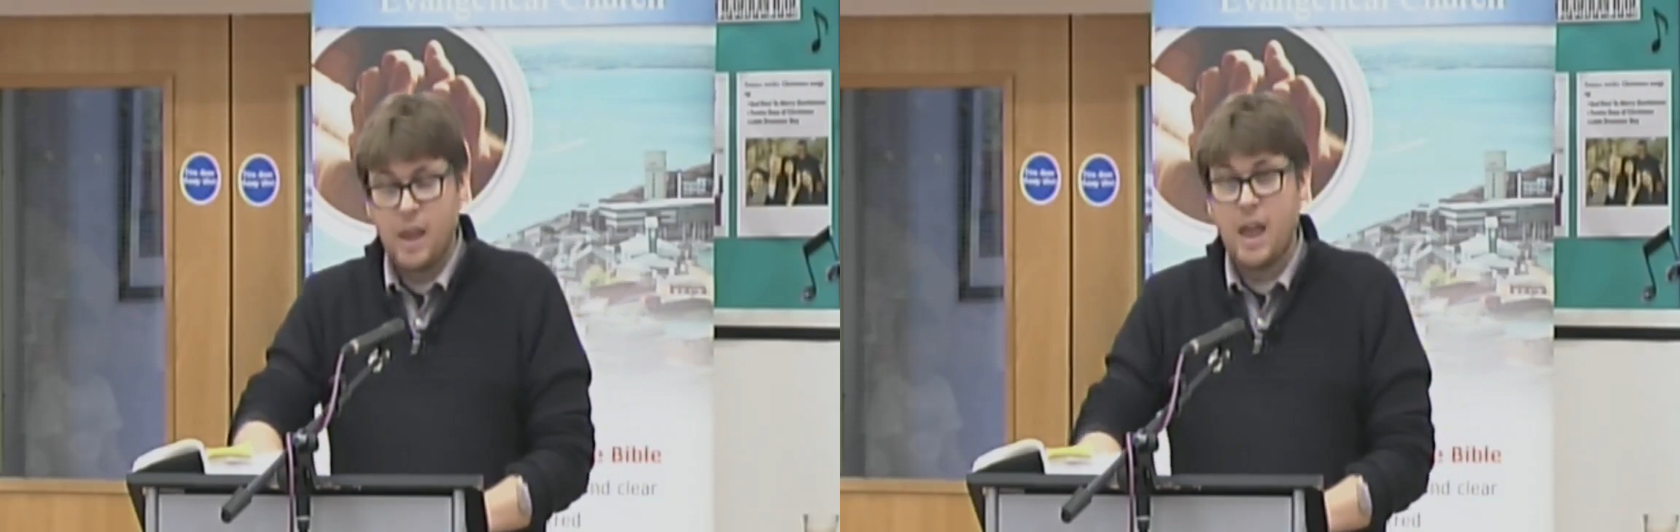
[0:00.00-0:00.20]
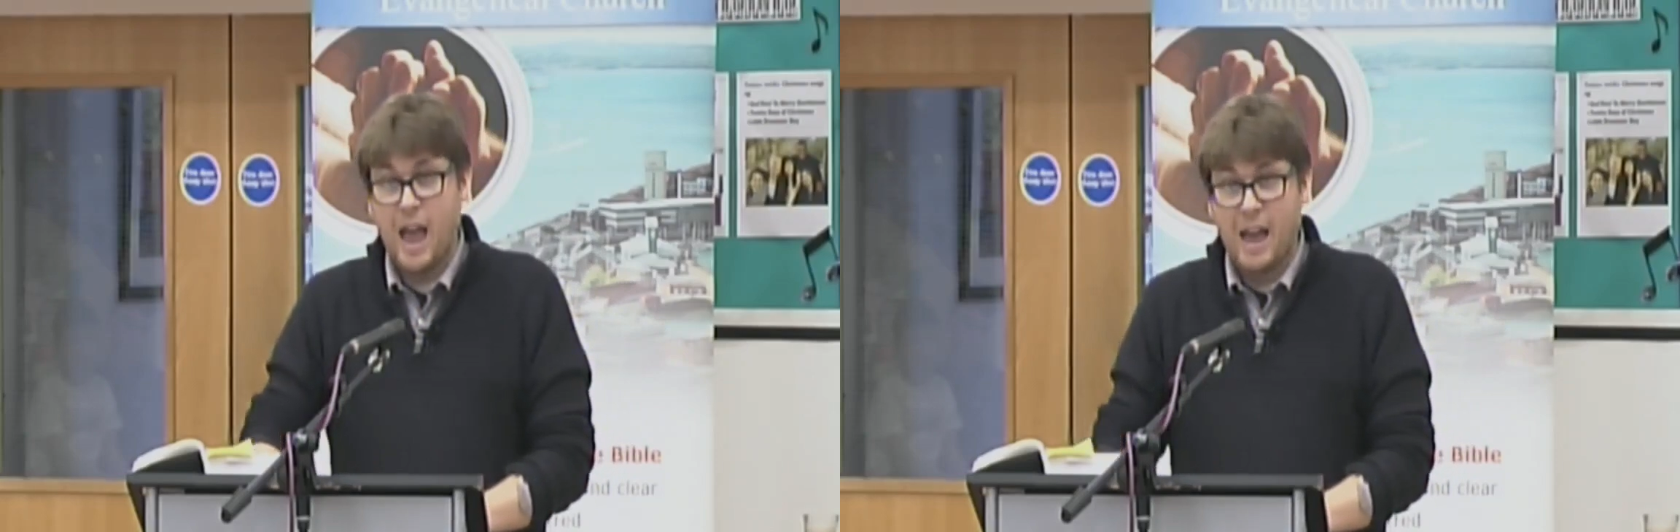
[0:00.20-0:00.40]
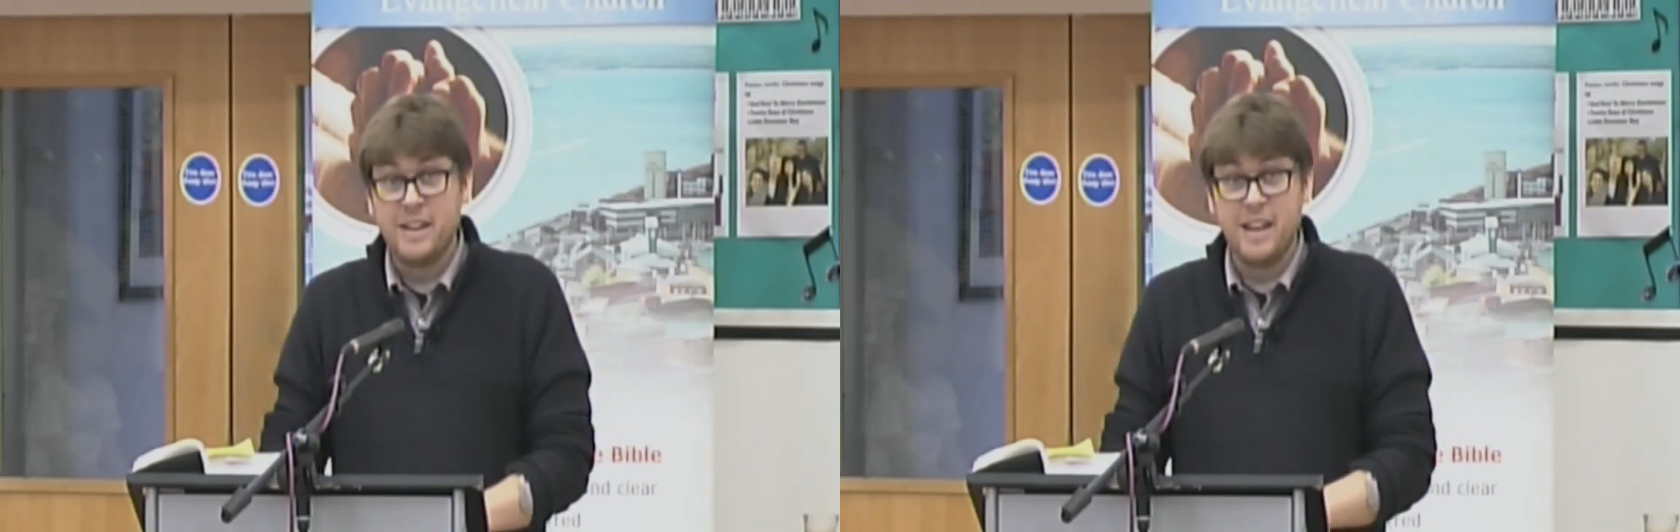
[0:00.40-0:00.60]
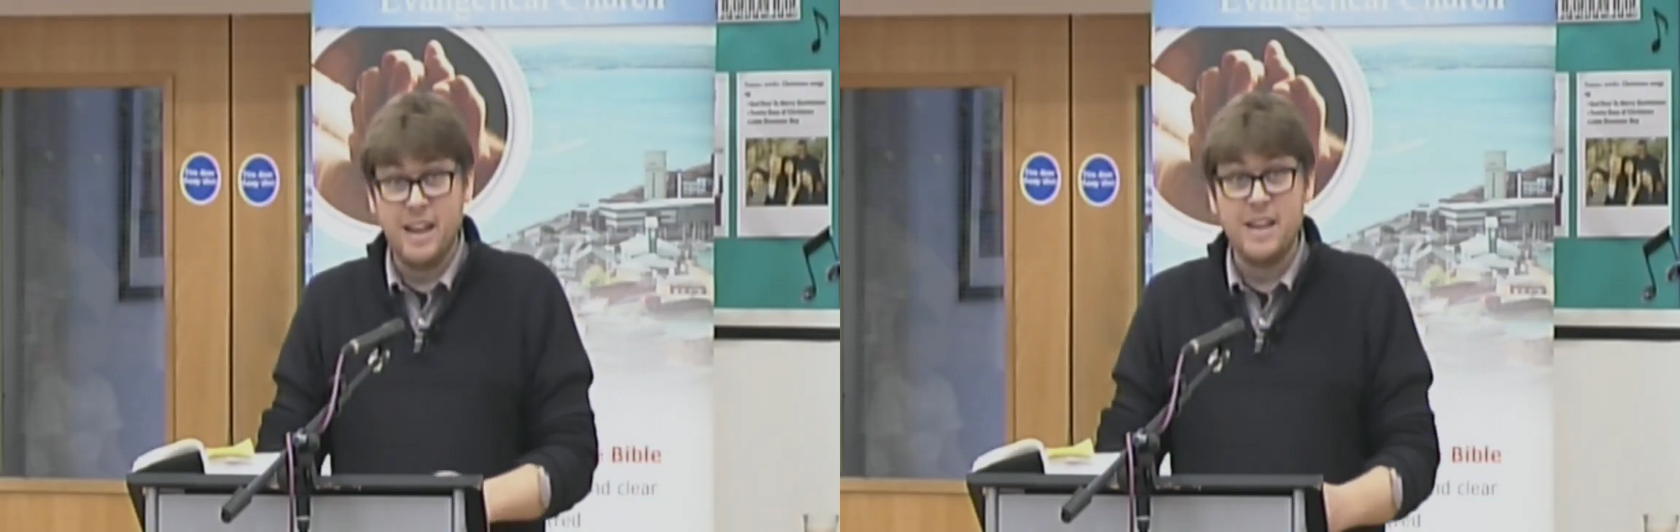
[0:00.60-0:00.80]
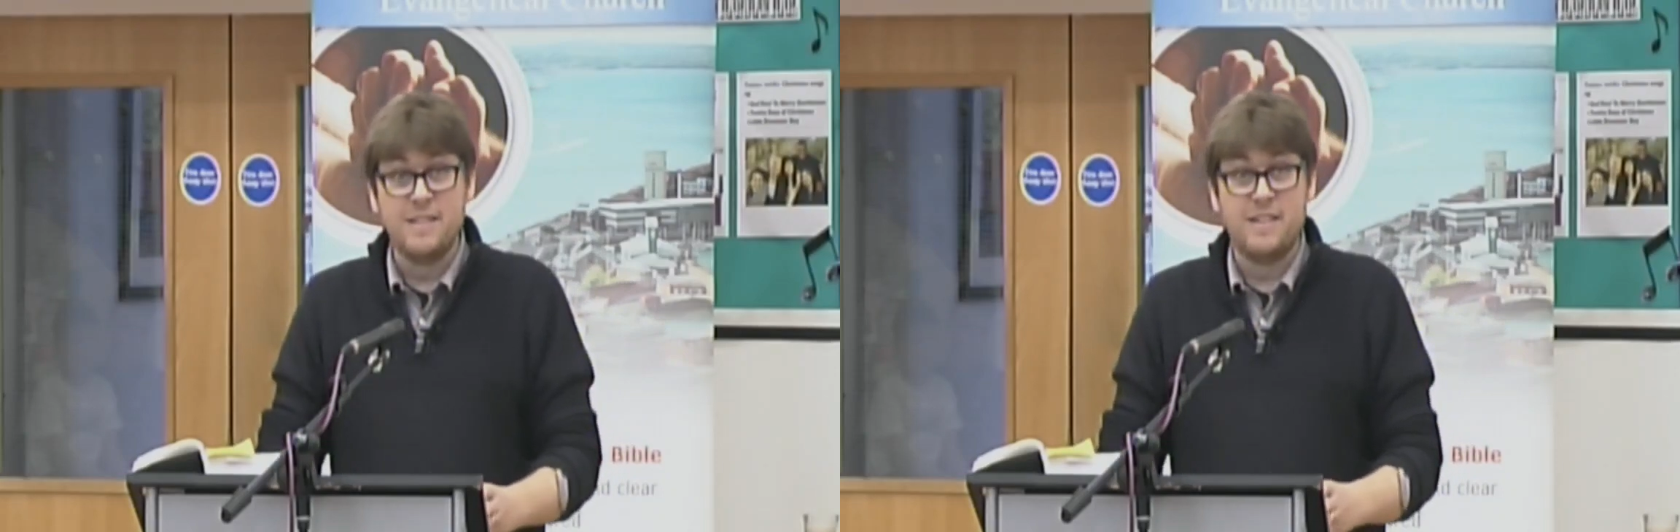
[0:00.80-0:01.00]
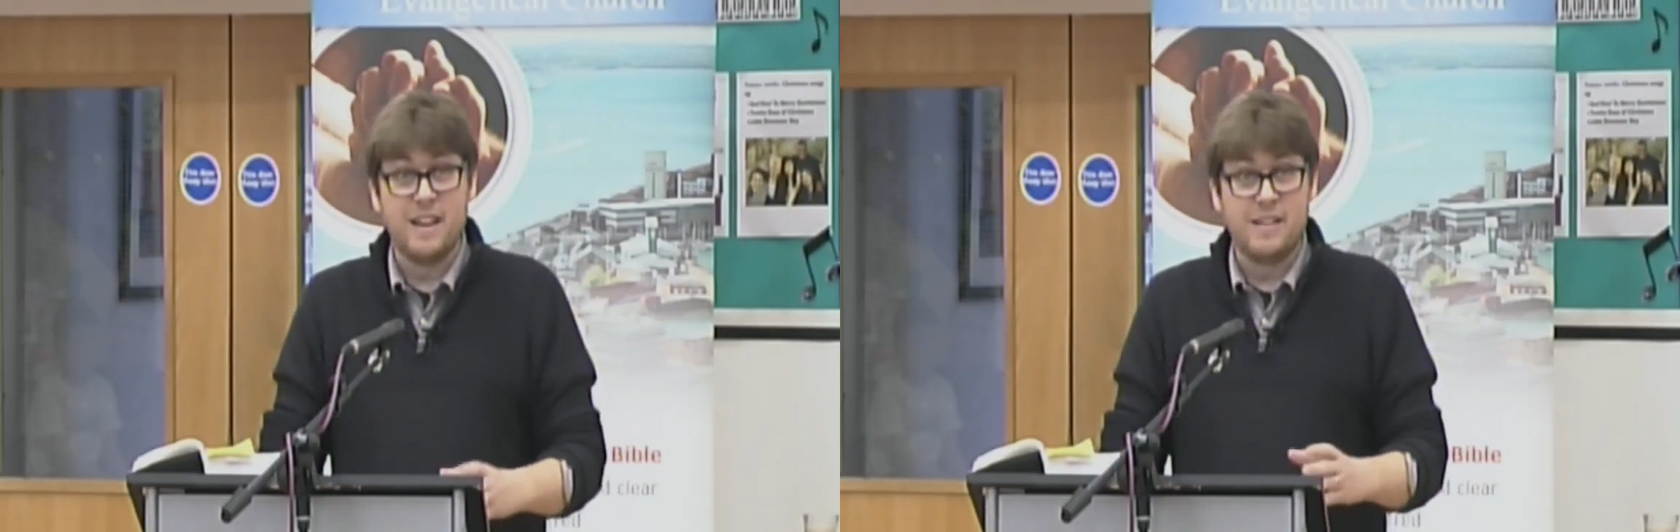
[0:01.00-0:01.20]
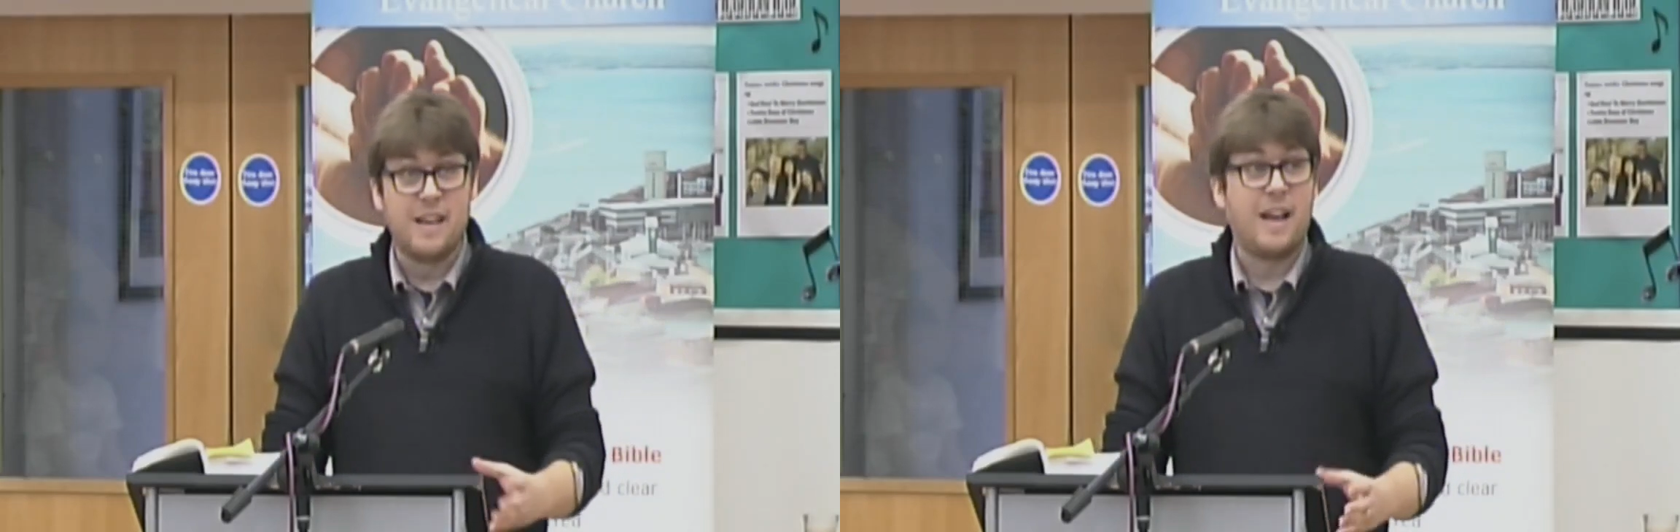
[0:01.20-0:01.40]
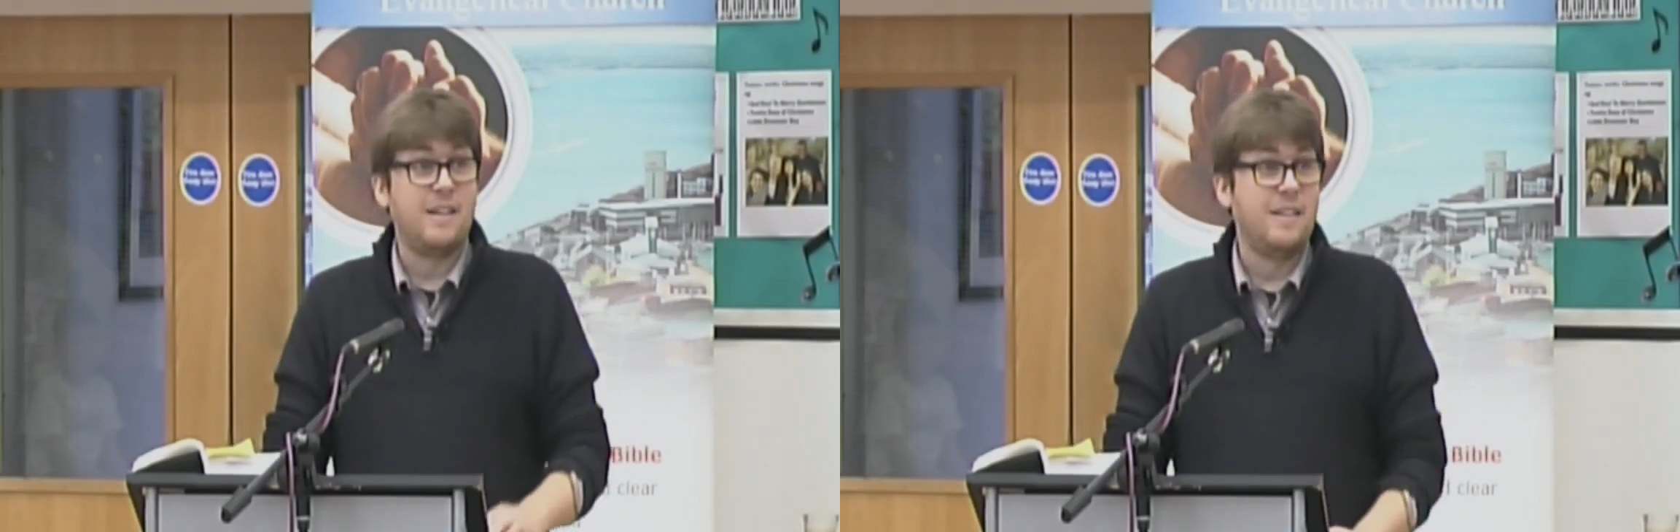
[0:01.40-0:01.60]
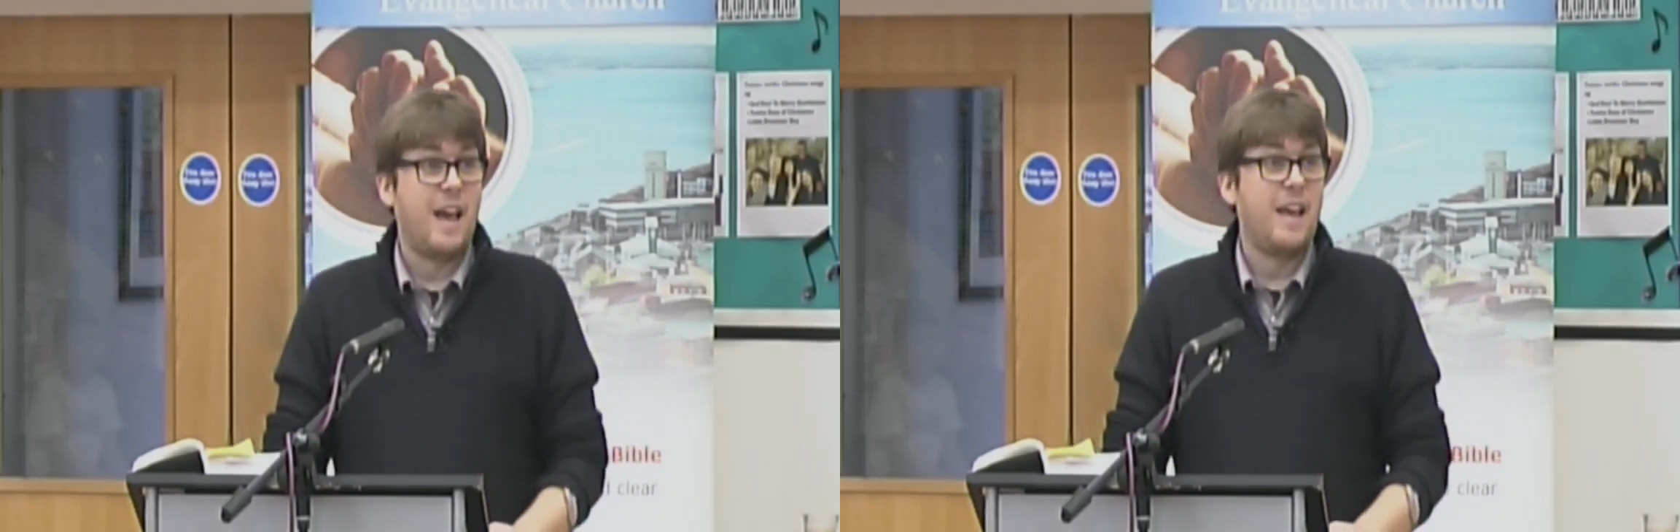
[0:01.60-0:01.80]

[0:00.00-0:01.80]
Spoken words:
And it is exactly that.